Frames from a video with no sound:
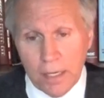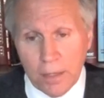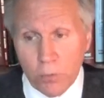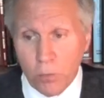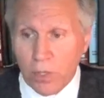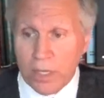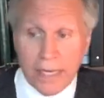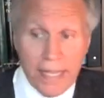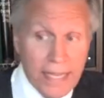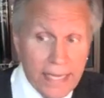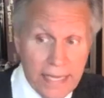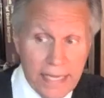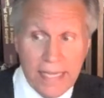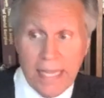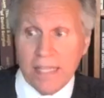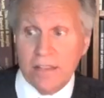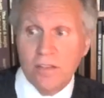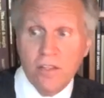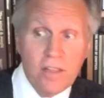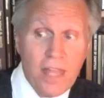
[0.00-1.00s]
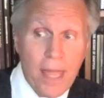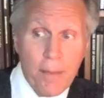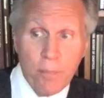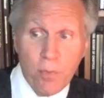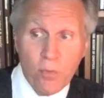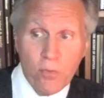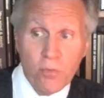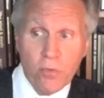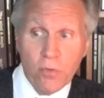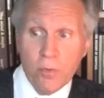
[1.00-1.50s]
When I get to that
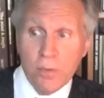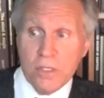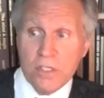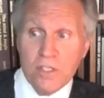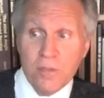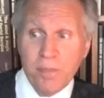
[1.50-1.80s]
performance